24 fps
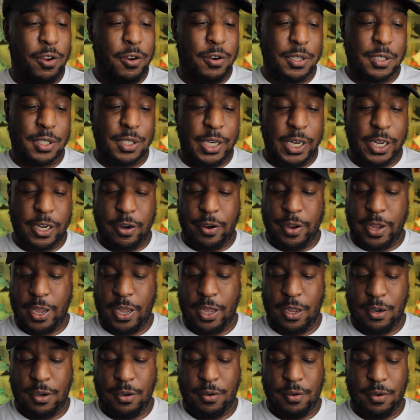you're a
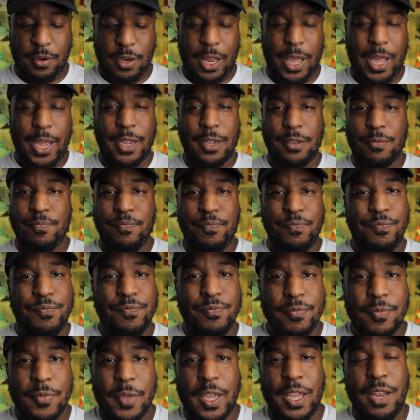sneakerhead, like,
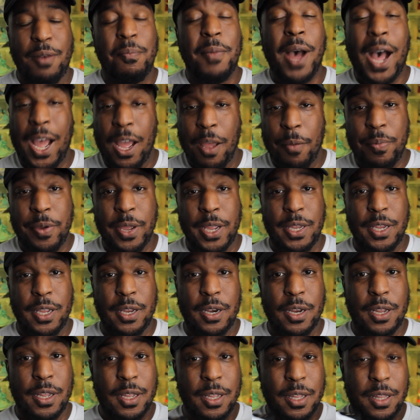in my
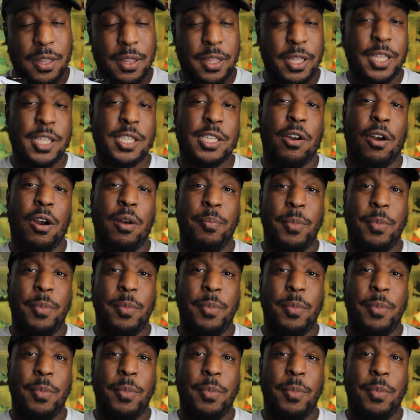opinion, these are a